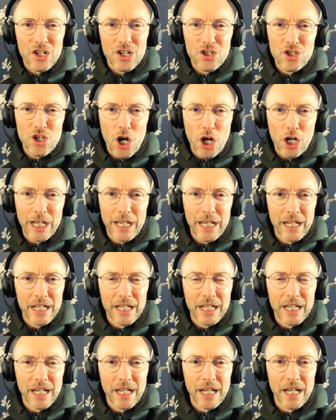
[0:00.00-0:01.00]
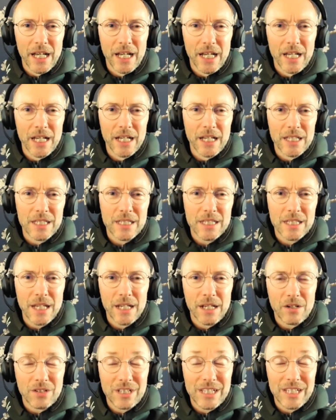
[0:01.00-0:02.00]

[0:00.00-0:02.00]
docking, or